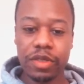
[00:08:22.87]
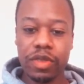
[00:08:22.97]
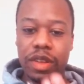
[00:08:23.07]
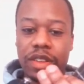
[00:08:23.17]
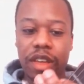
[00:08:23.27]

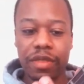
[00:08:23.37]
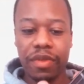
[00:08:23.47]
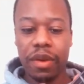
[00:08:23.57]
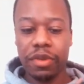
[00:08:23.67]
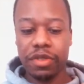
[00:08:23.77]
the 10th
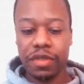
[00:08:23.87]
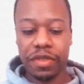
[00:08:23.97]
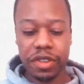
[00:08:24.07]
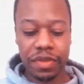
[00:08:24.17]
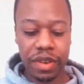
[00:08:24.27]
fret leaves our
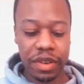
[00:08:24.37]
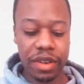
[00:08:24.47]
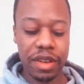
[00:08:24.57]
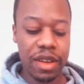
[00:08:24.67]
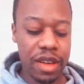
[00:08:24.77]
first finger,
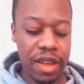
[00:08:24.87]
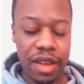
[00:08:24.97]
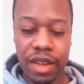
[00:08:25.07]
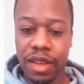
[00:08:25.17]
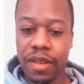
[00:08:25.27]

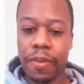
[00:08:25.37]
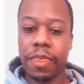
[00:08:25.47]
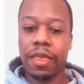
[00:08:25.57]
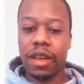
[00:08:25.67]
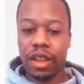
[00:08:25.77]

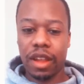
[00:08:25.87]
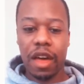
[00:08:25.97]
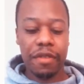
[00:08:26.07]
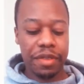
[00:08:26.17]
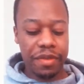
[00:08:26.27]

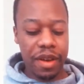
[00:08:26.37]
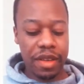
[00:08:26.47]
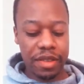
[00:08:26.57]
11th fret,